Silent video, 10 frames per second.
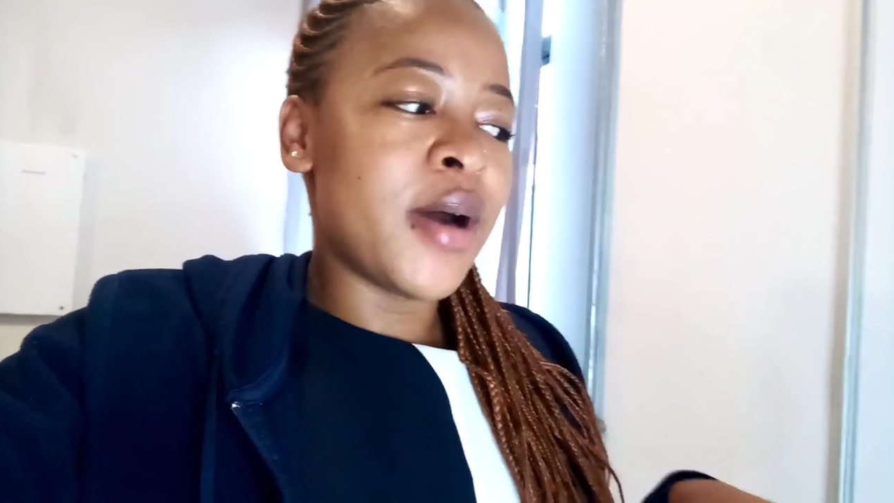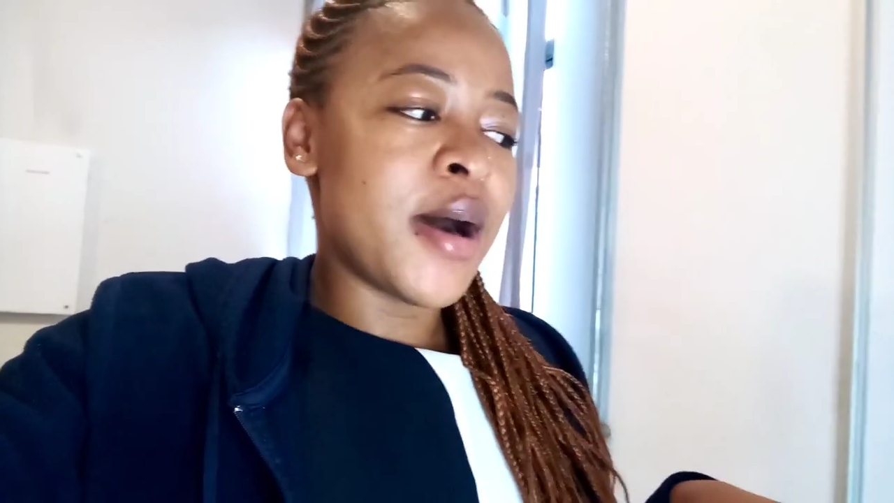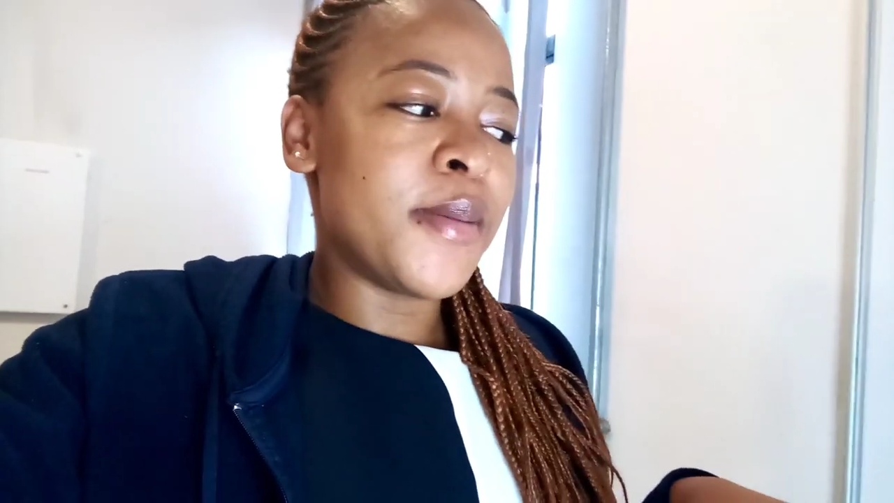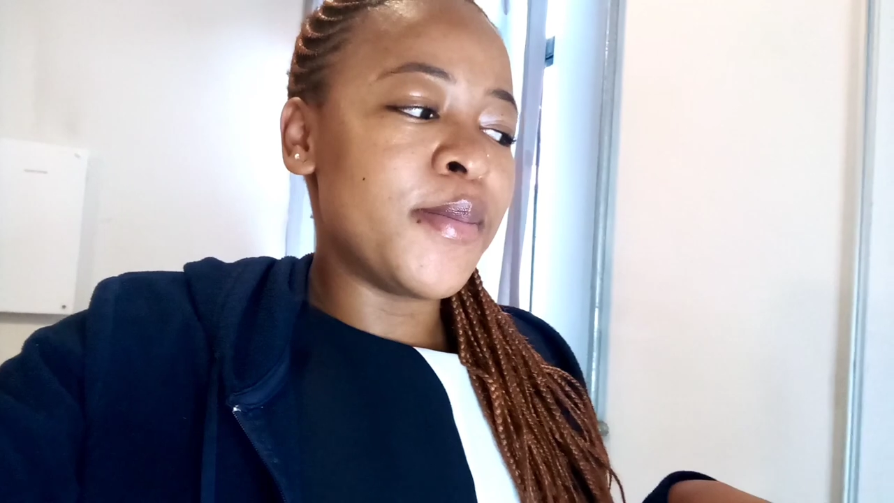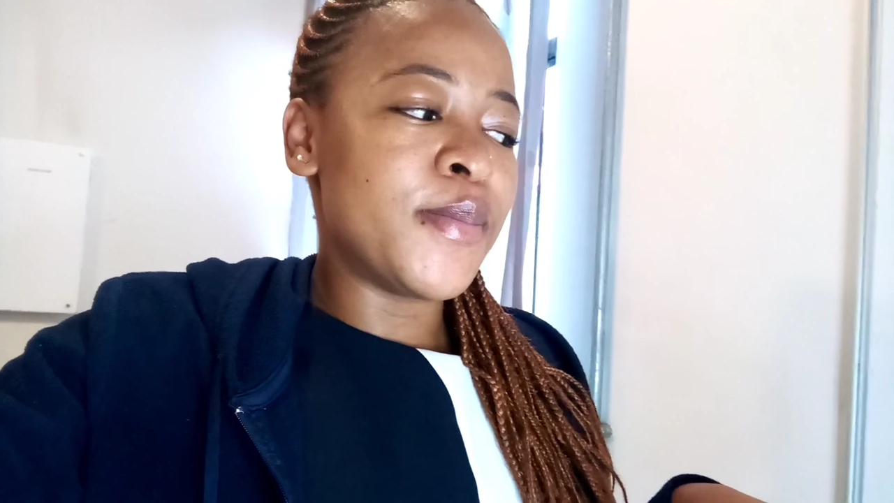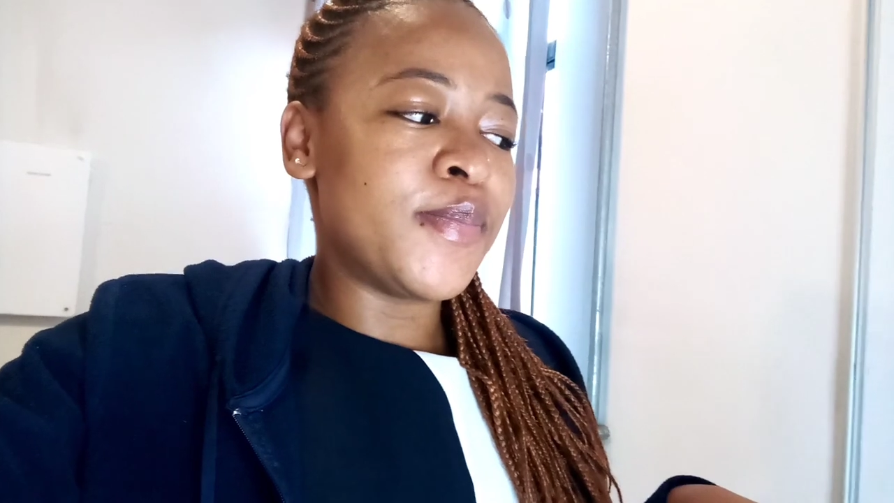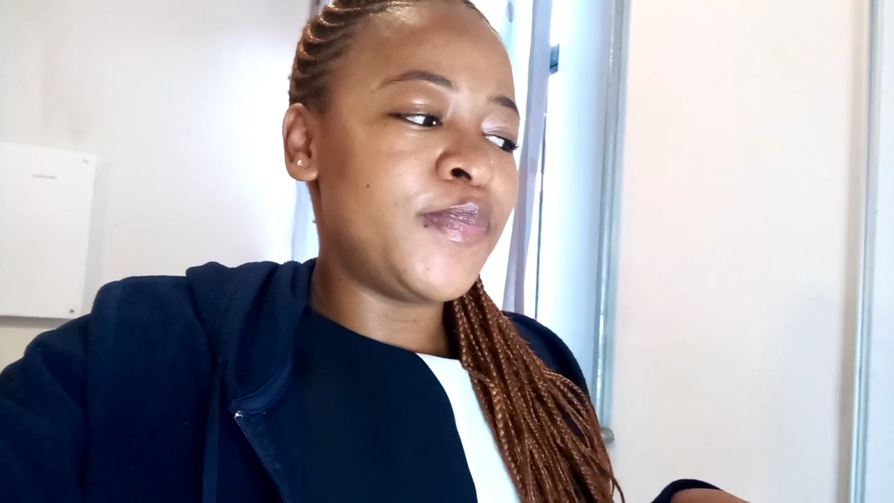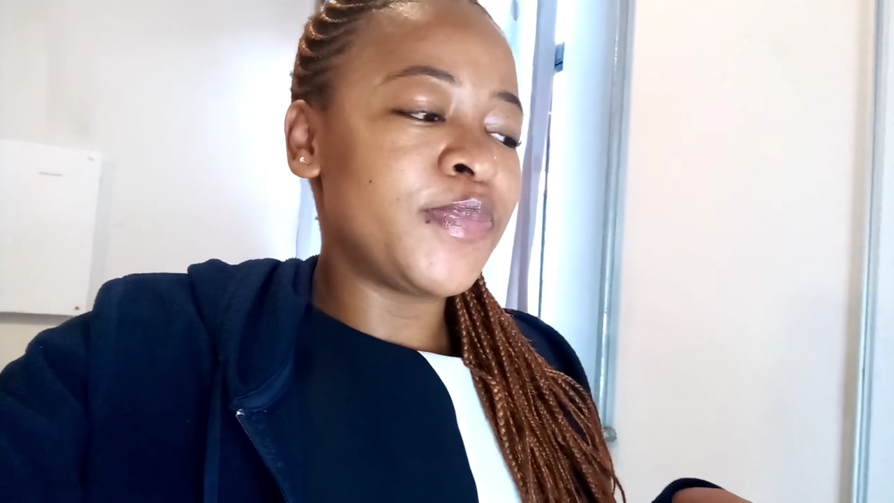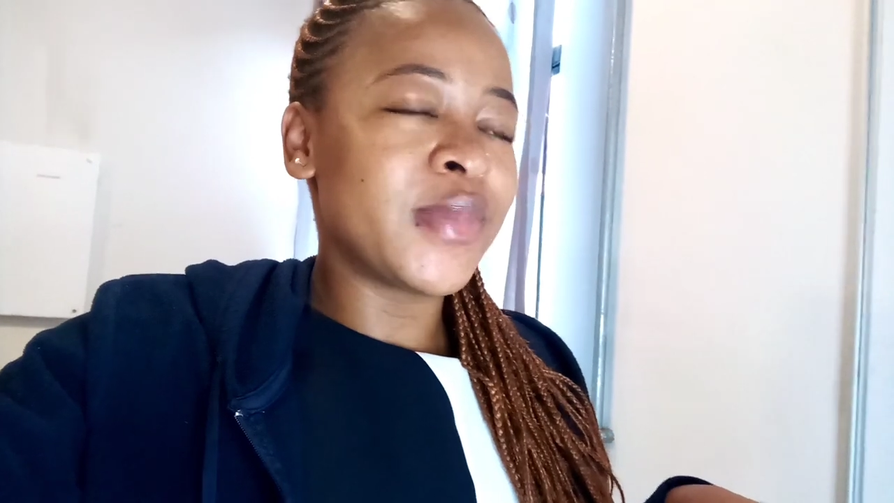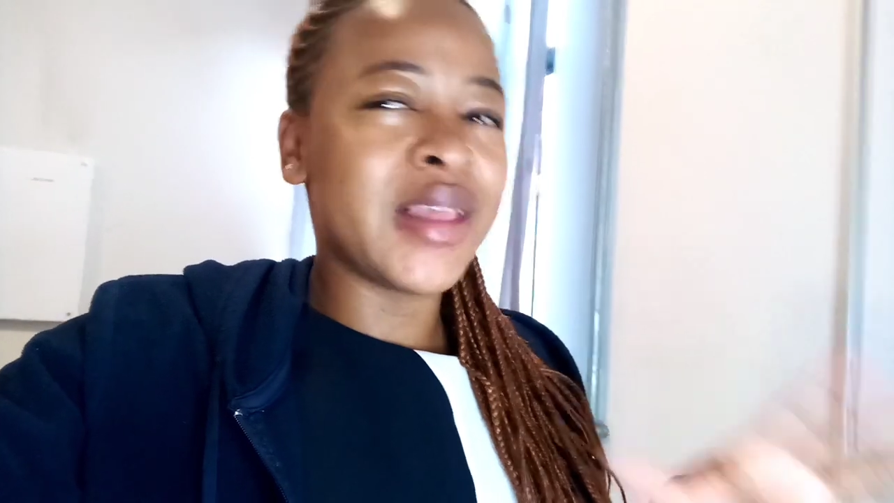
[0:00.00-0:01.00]
um
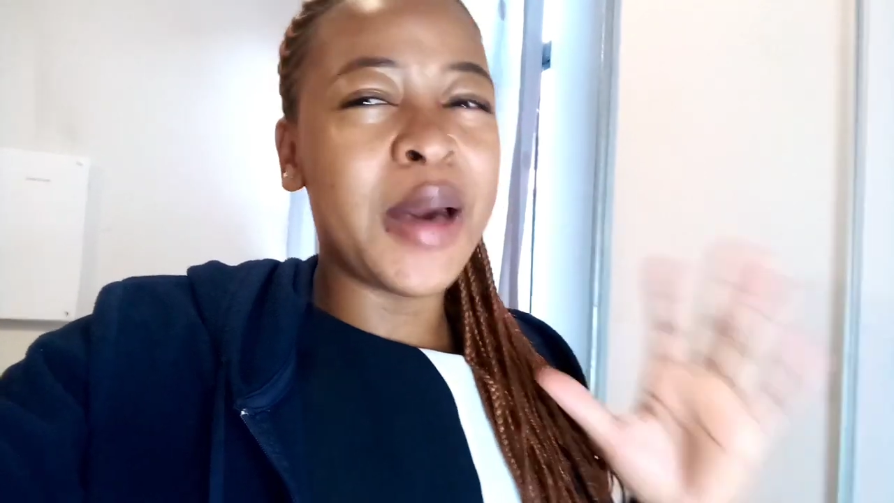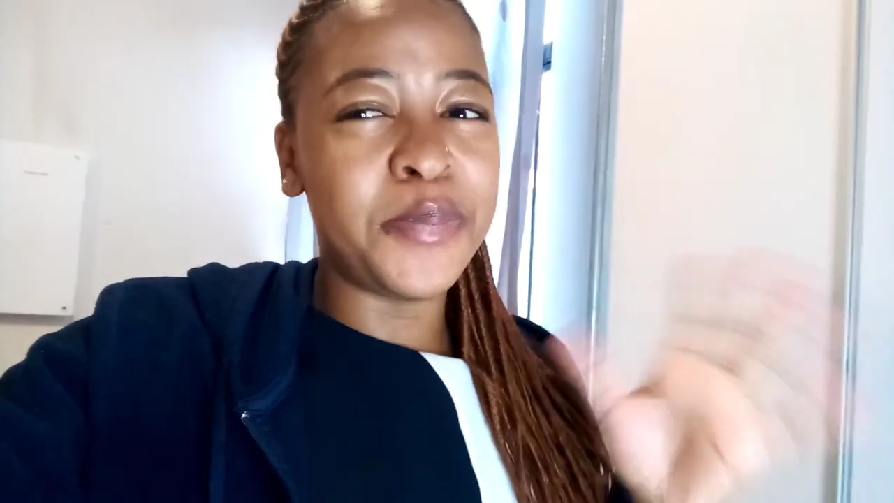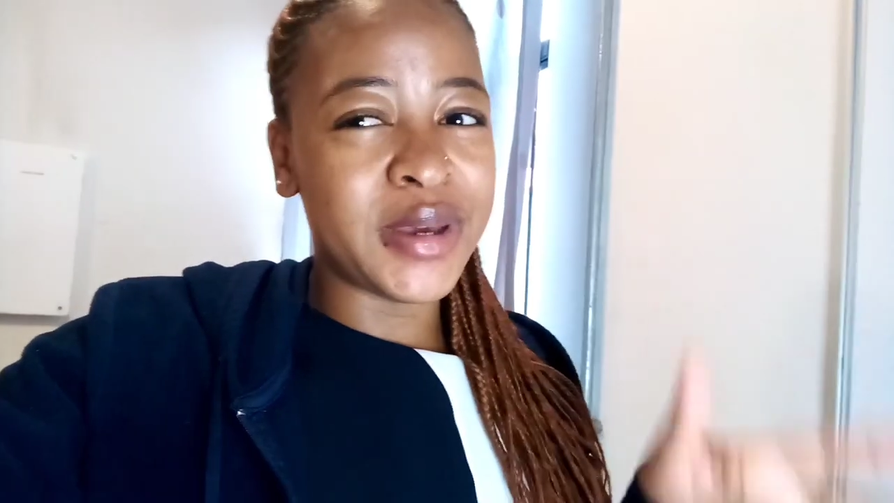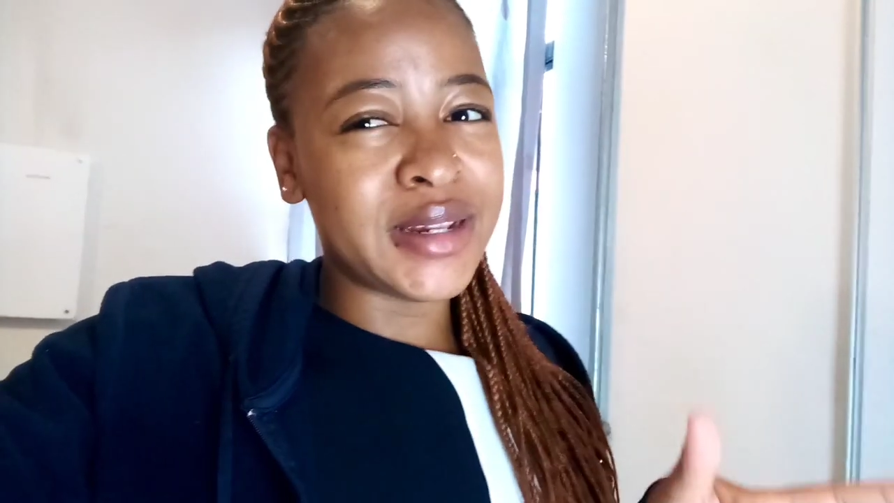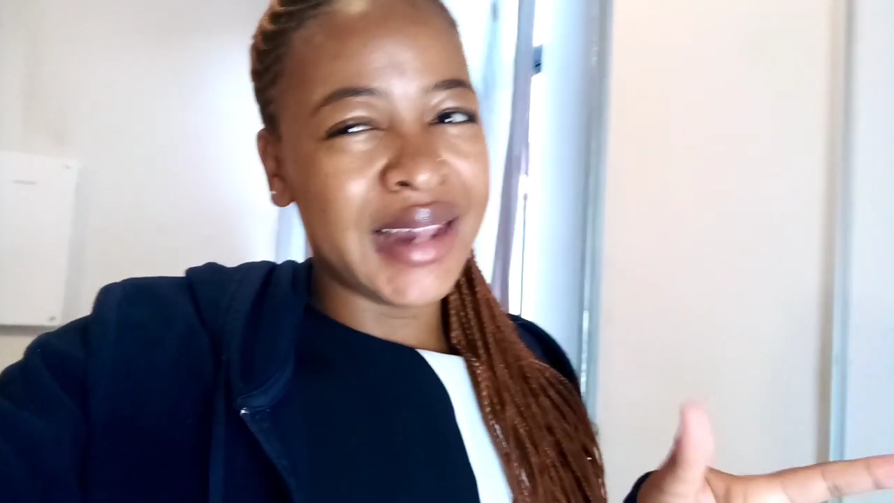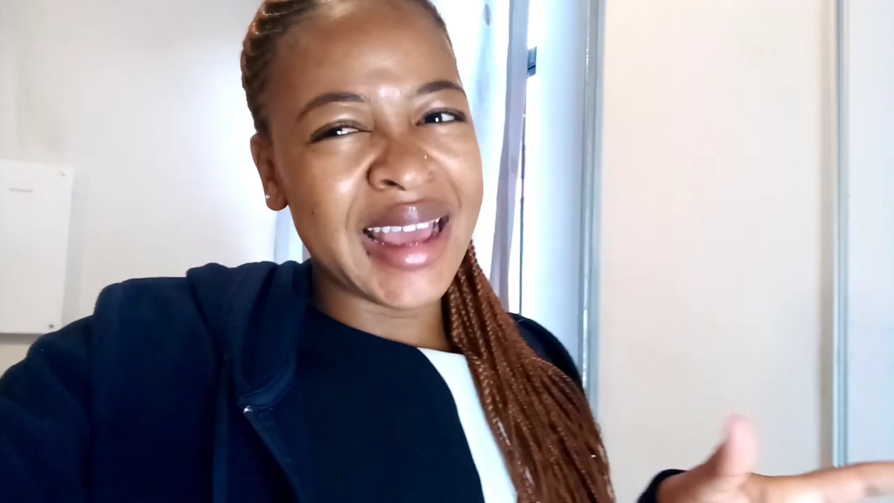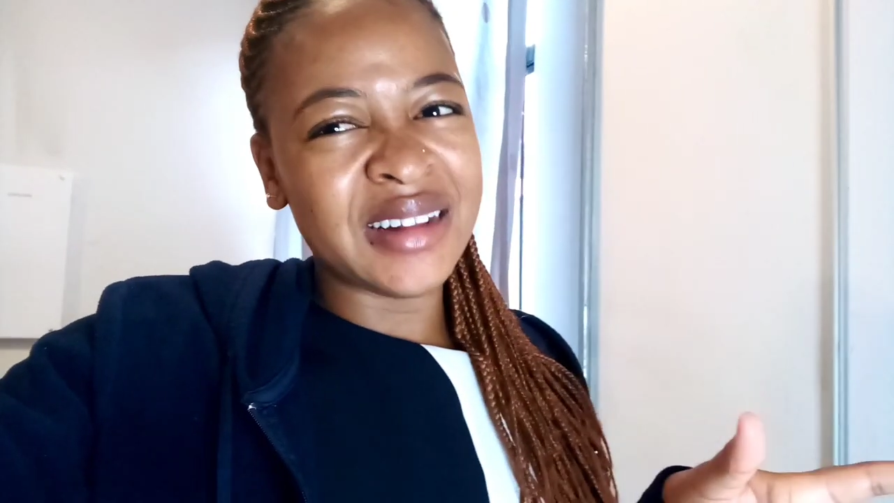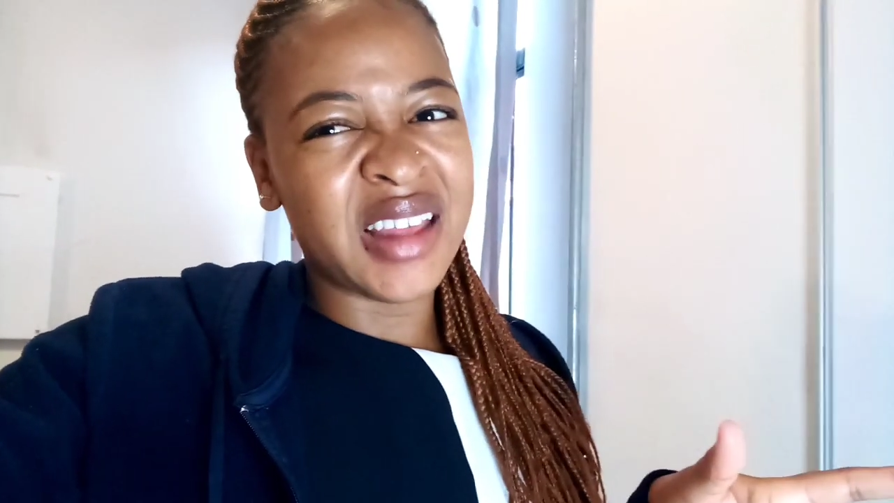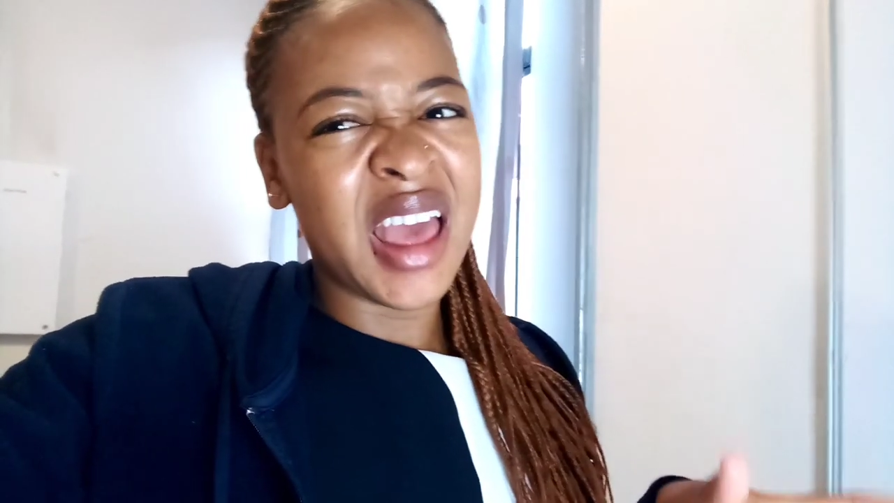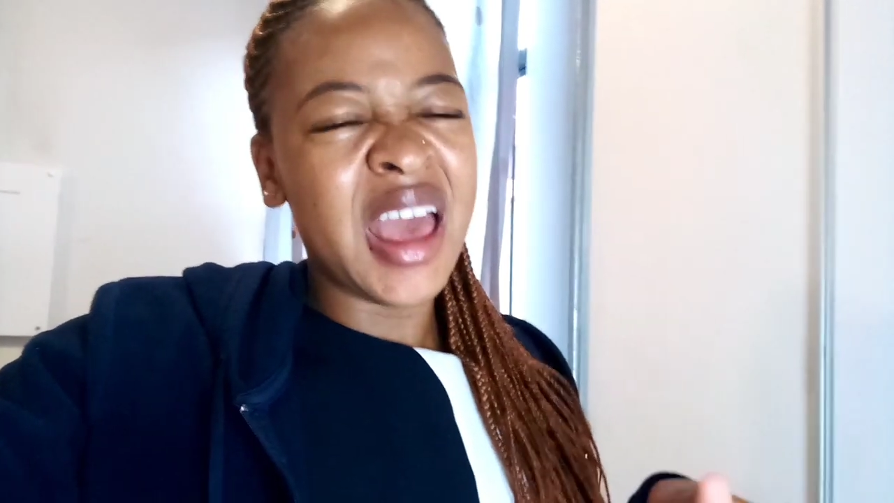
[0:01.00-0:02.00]
a bit late,